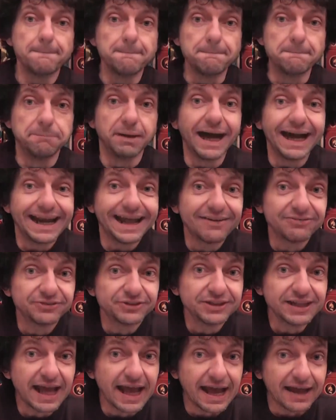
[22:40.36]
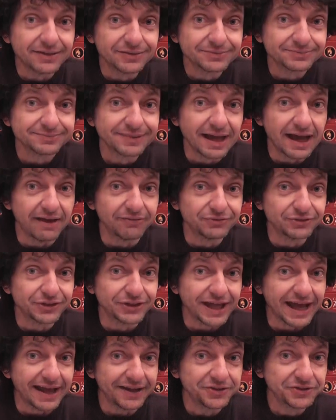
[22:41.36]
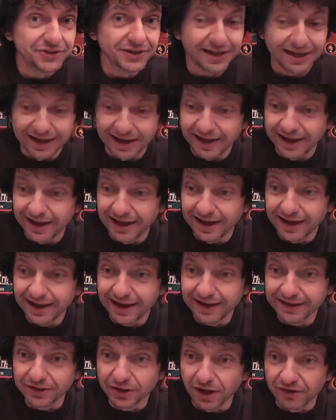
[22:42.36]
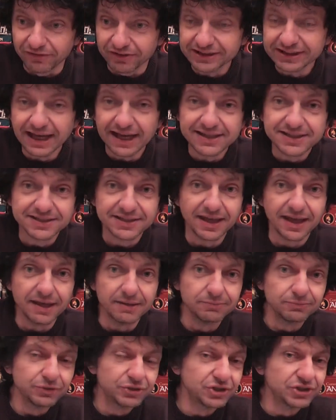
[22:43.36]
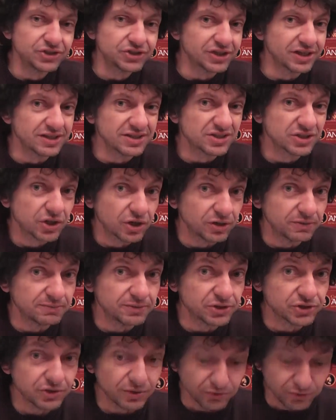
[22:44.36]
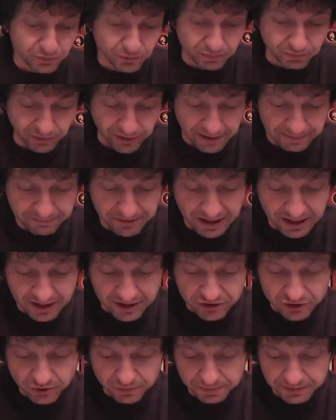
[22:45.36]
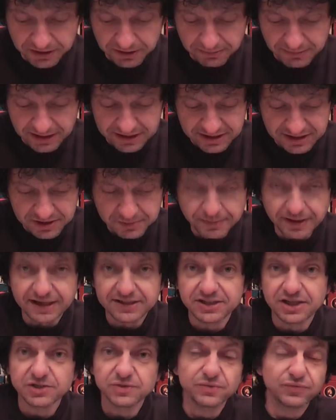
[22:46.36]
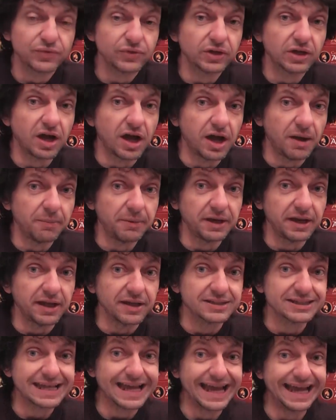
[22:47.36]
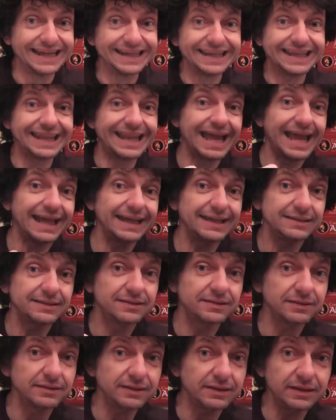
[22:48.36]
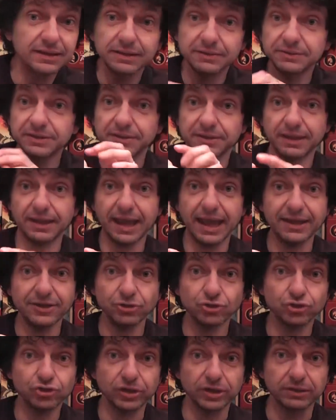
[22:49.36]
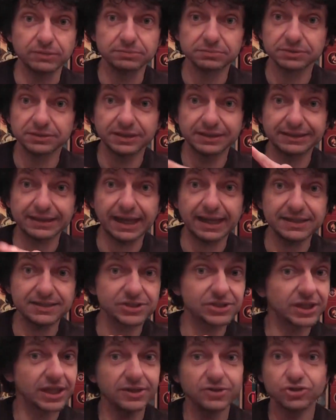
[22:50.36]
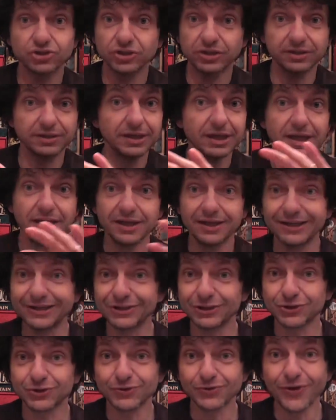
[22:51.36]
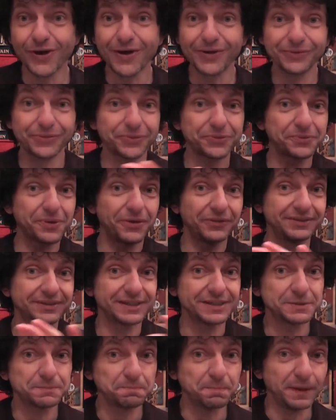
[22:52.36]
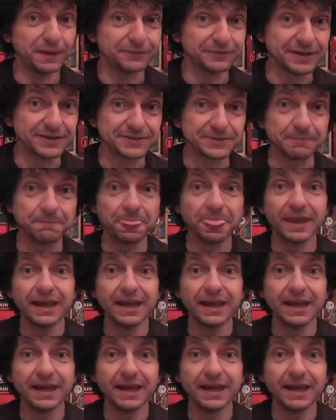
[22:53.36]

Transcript: But after that, after that uh, you have a dice game which is just cumbersome to play. So pretty much this is my assessment for Comanauts. I like the, the engine, the dice engine is strong throughout the experience.